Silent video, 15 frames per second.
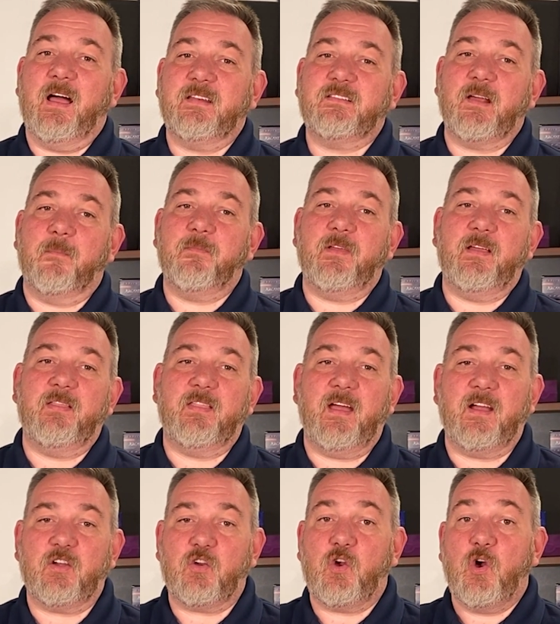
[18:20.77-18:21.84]
something
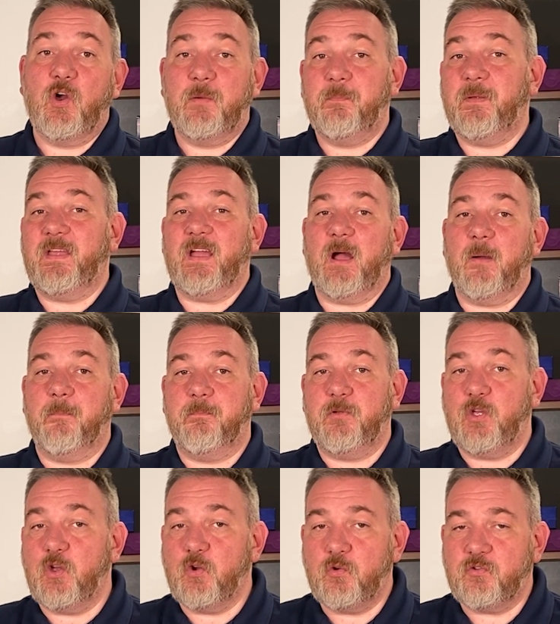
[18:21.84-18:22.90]
that could be
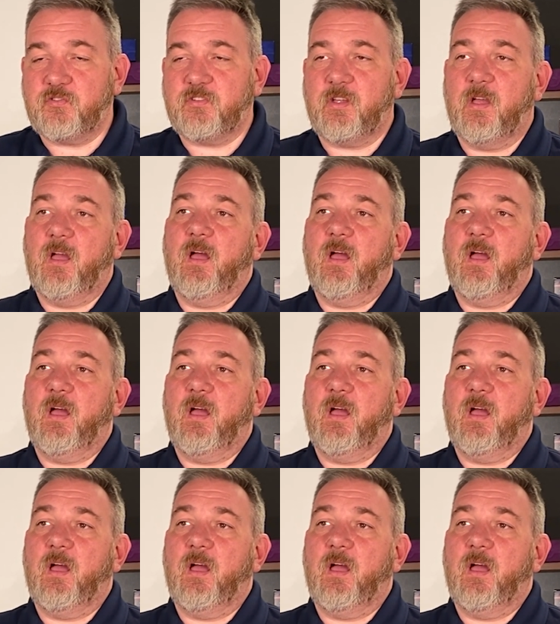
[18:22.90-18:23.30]
abused.